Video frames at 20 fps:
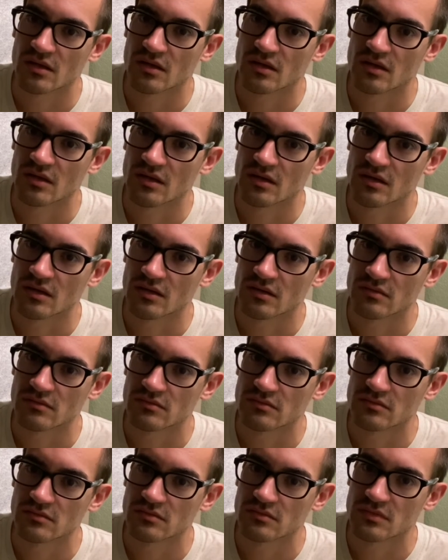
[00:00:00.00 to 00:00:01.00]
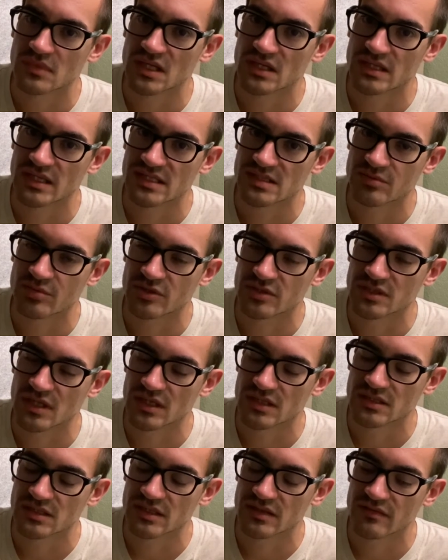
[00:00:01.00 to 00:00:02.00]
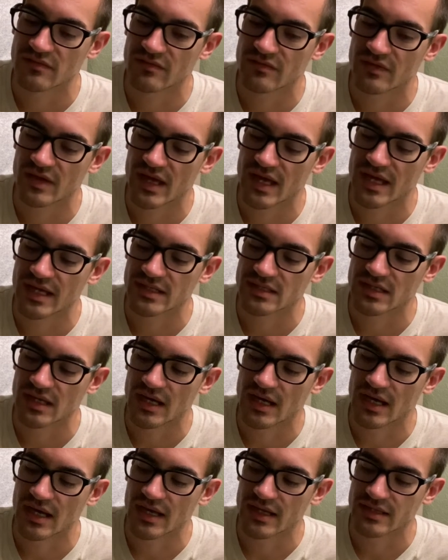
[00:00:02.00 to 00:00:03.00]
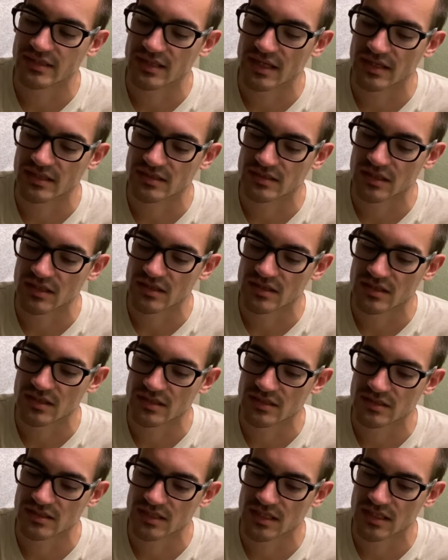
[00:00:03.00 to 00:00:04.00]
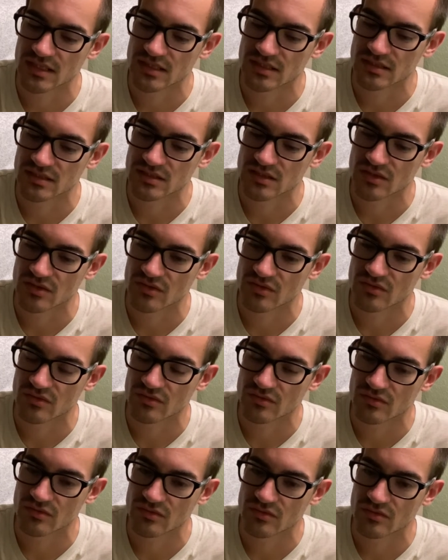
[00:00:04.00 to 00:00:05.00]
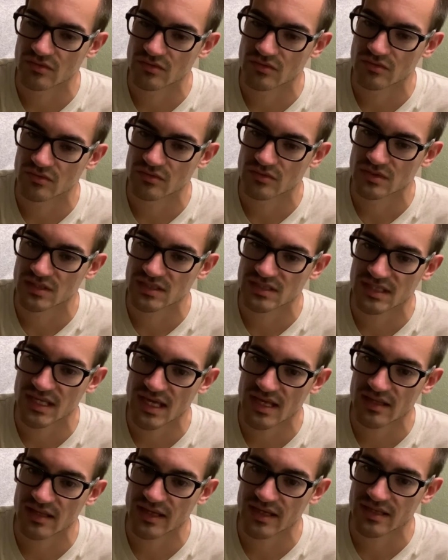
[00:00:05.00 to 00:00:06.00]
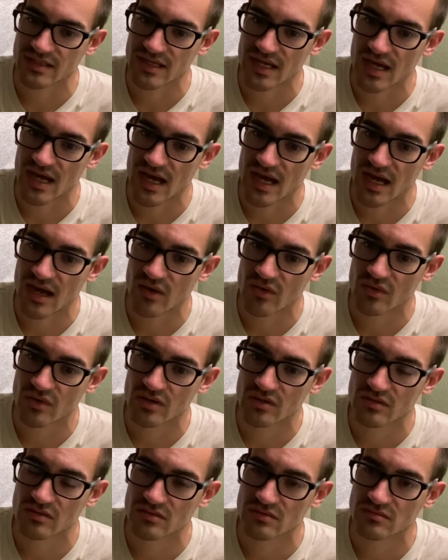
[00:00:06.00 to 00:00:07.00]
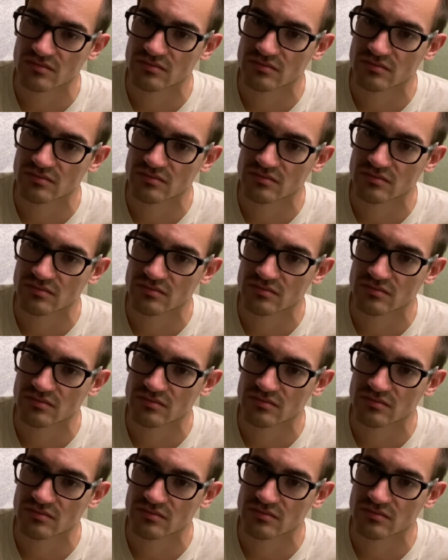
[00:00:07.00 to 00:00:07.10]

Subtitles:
and less productive had I not done this. And so to take like an hour